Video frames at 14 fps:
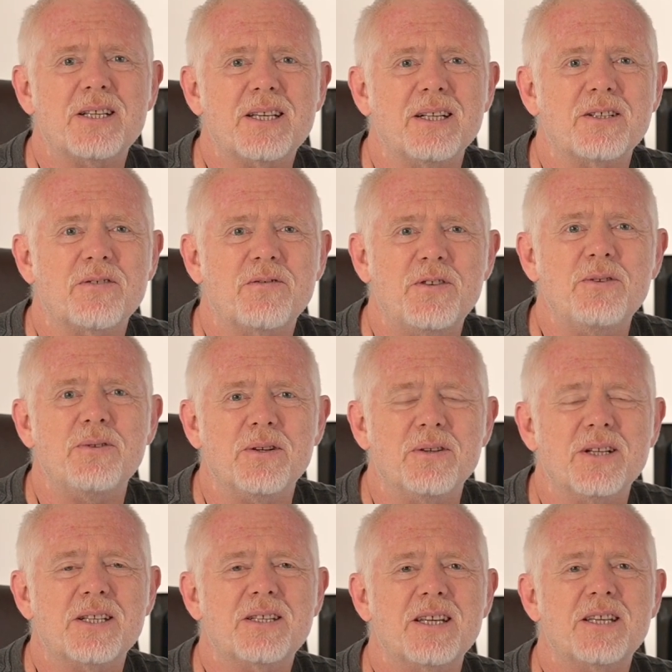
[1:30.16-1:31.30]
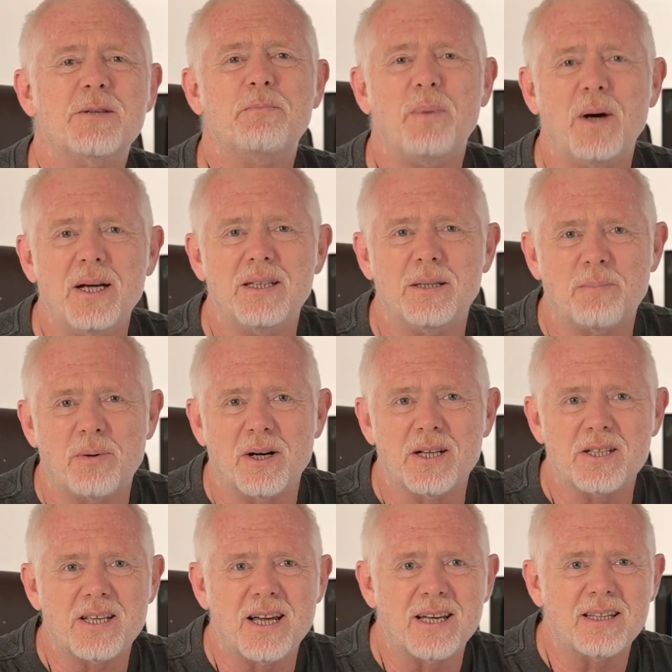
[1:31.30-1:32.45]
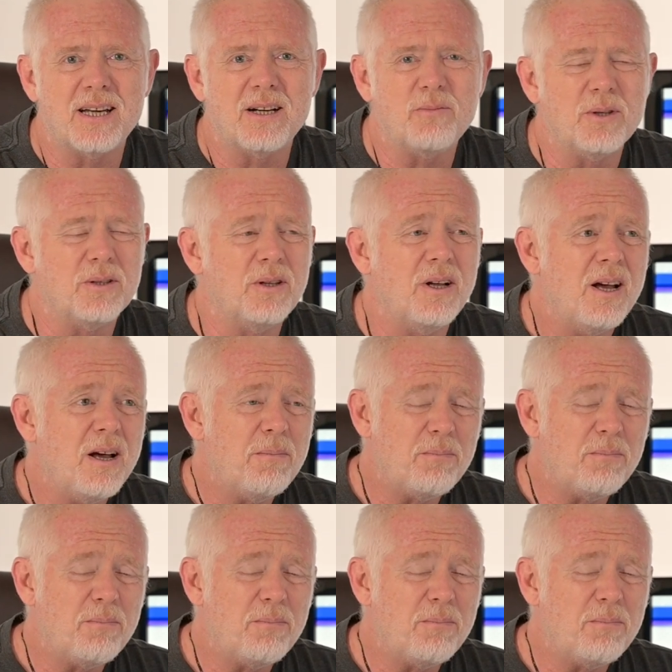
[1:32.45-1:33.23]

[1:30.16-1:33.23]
it sells a few units despite the price tag that will